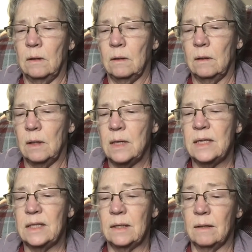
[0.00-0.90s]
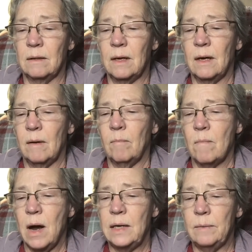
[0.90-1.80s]
And this
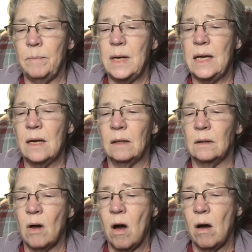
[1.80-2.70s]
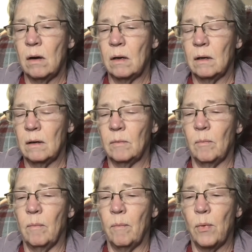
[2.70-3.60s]
might be a long,
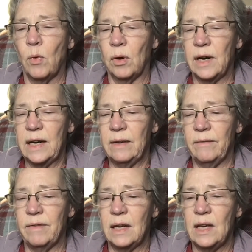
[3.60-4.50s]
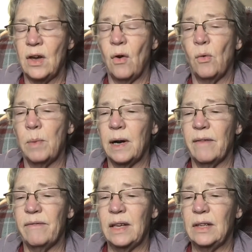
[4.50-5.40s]
boring video, but I
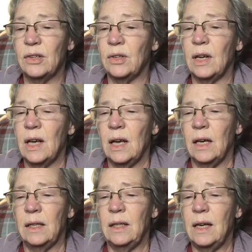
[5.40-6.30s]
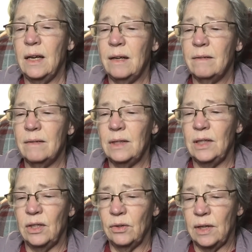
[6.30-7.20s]
figured,
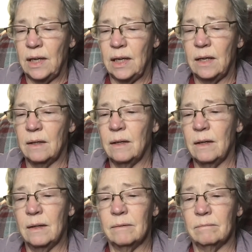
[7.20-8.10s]
you're here,